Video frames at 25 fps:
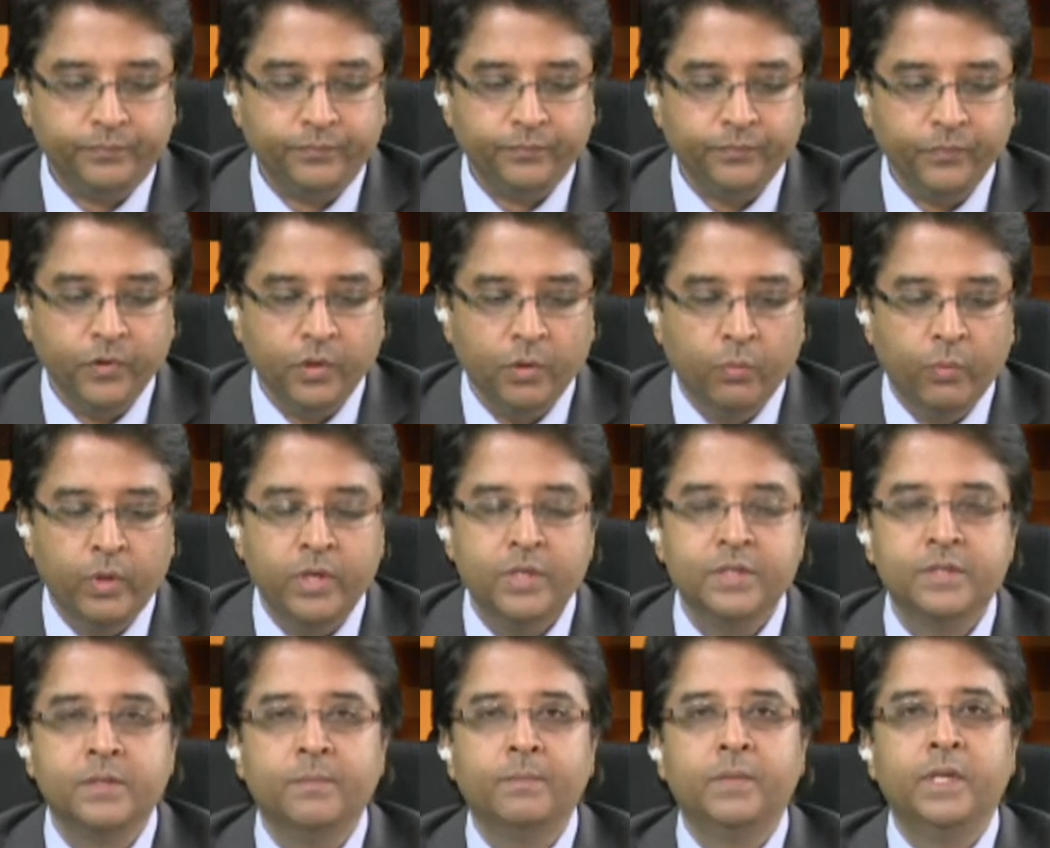when
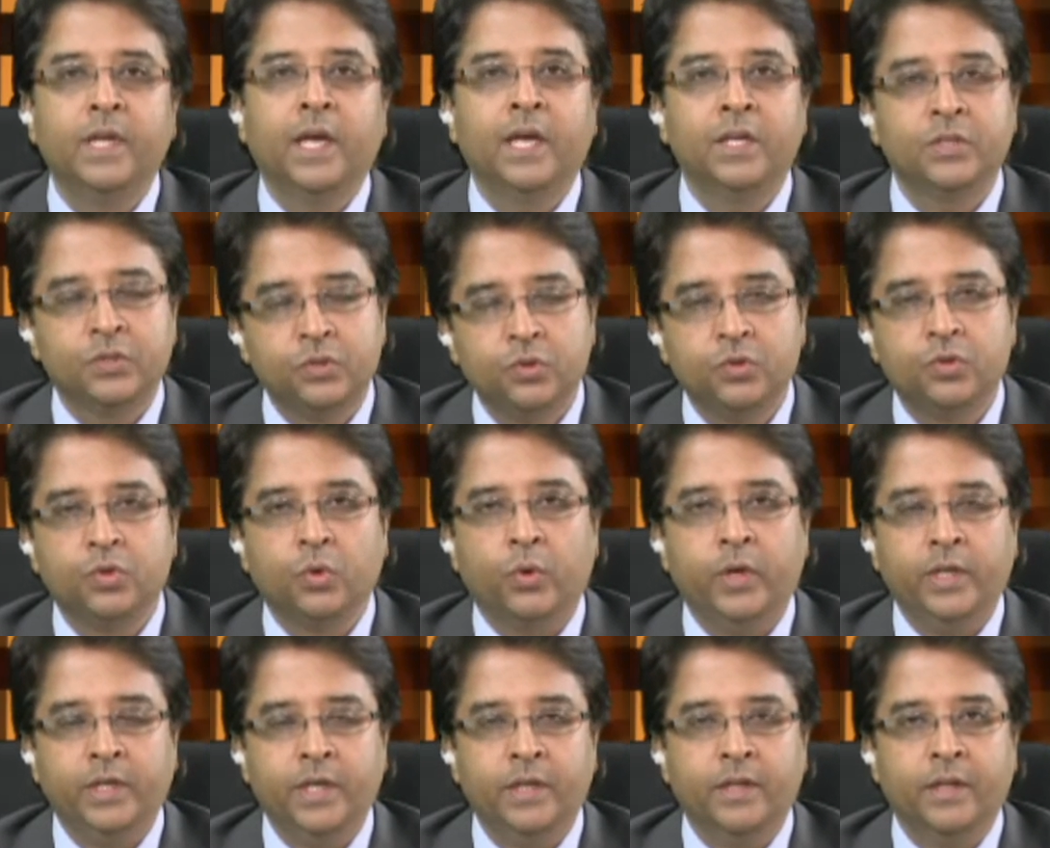somebody has to show
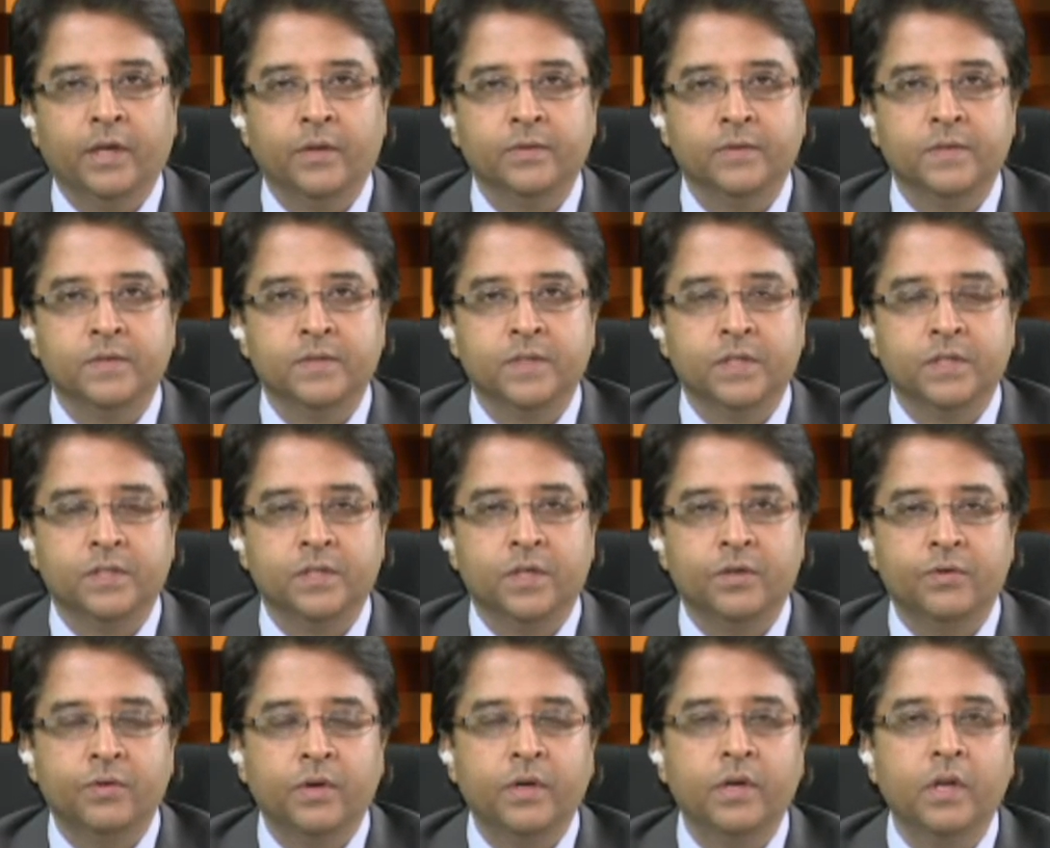
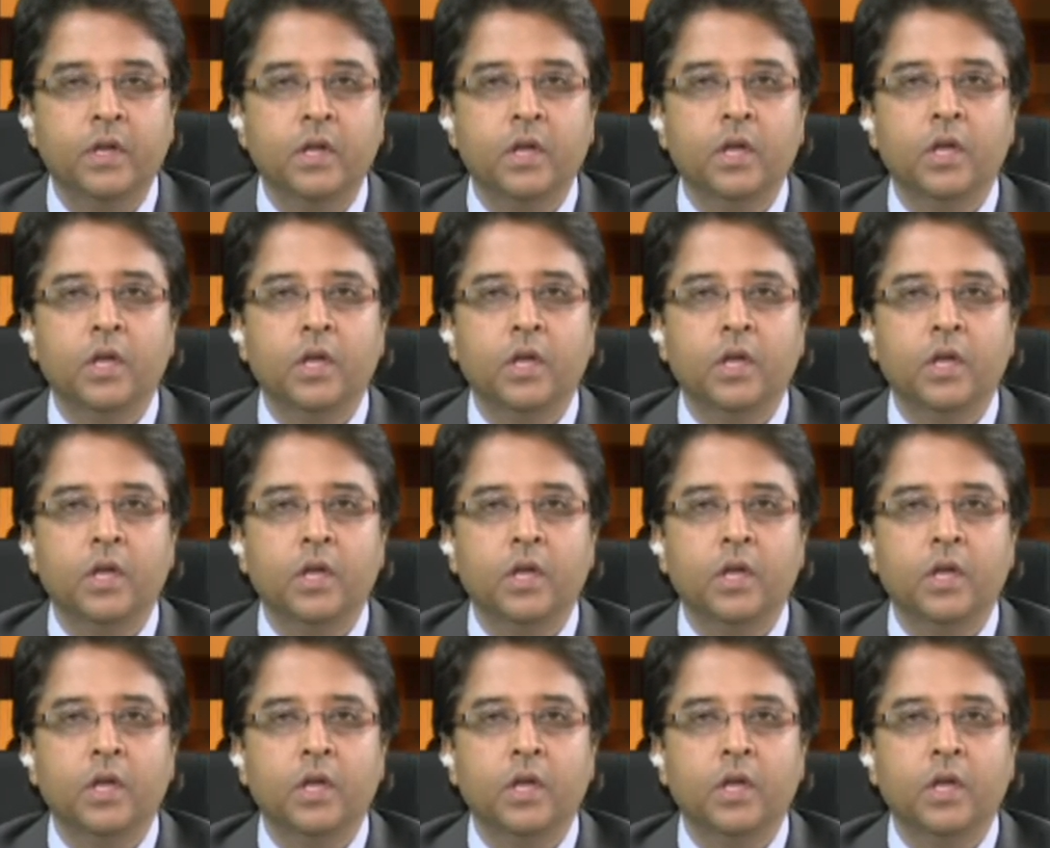18,600,